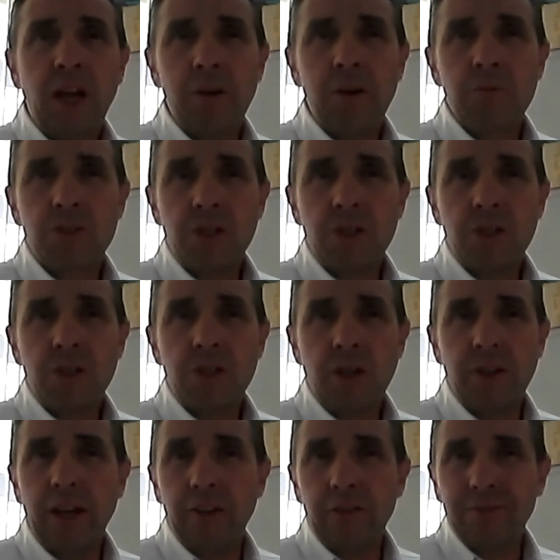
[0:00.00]
So that
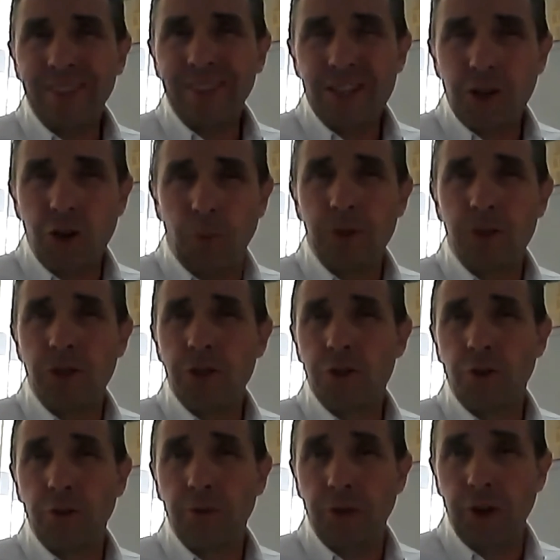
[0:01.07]
is an opportunity to
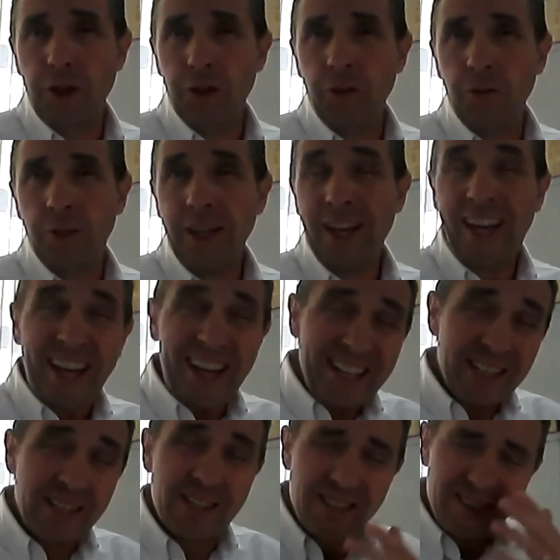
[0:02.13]
review, and
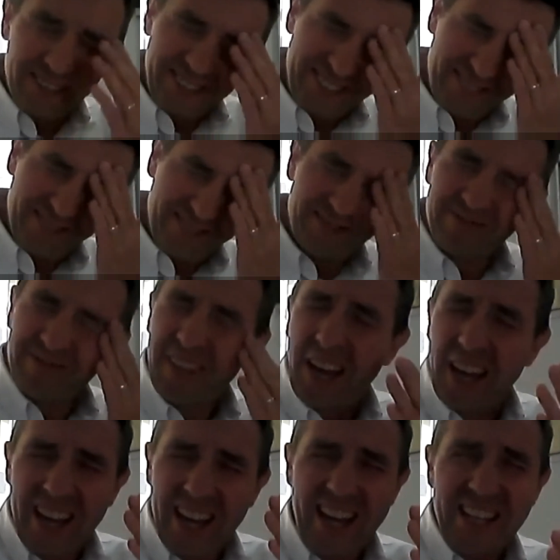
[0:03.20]

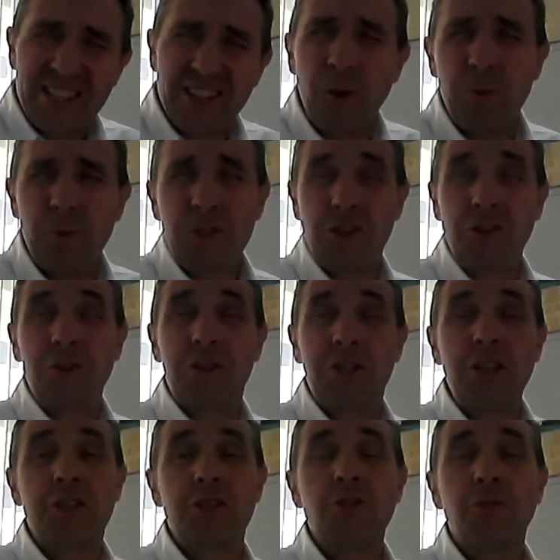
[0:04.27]
it's an opportunity
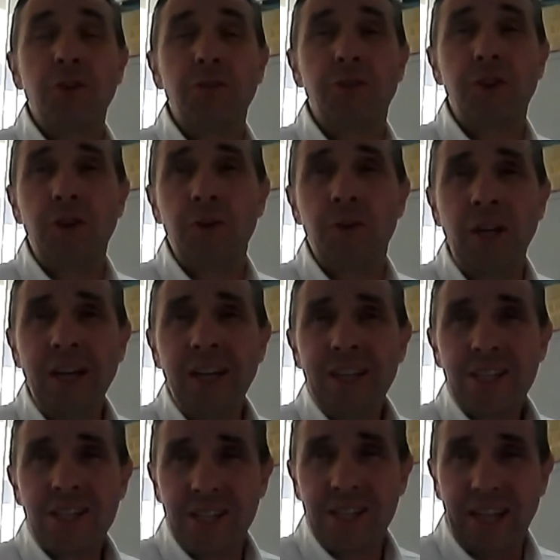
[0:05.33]
to review
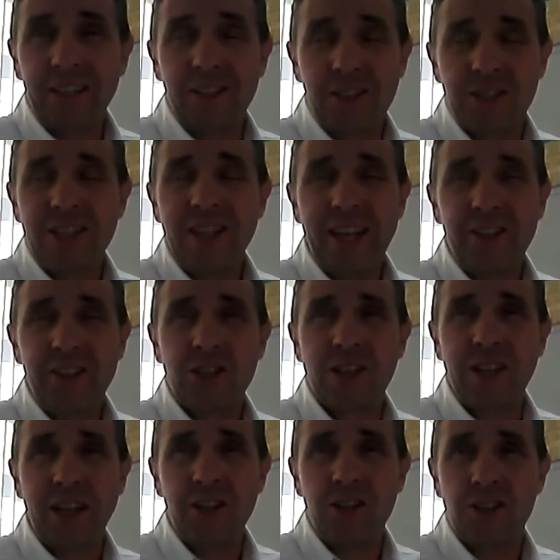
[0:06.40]
standards and
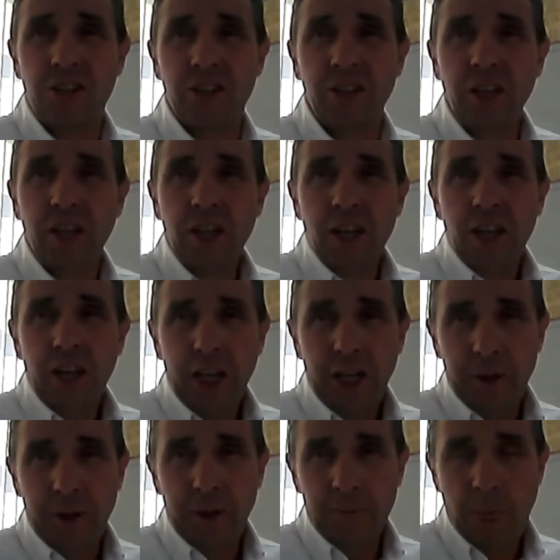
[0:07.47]
legislation,
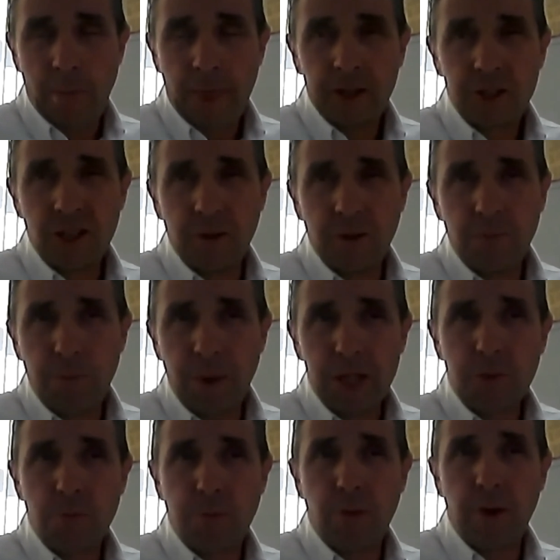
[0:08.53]
so that best
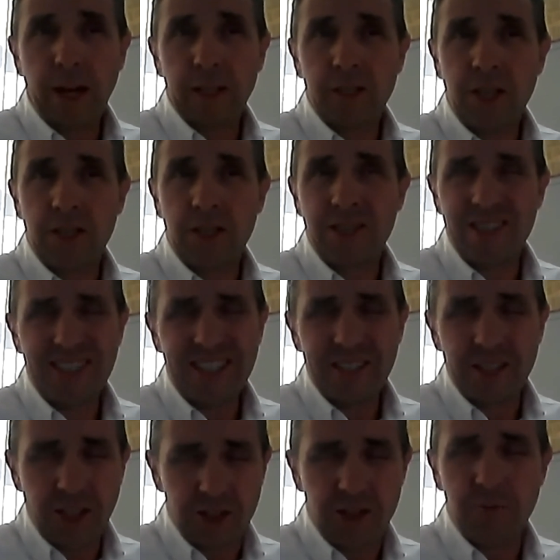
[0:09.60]
practice
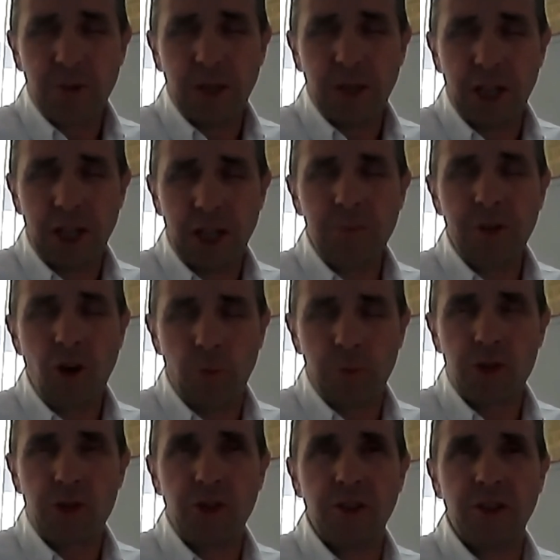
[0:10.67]
doesn't become an option.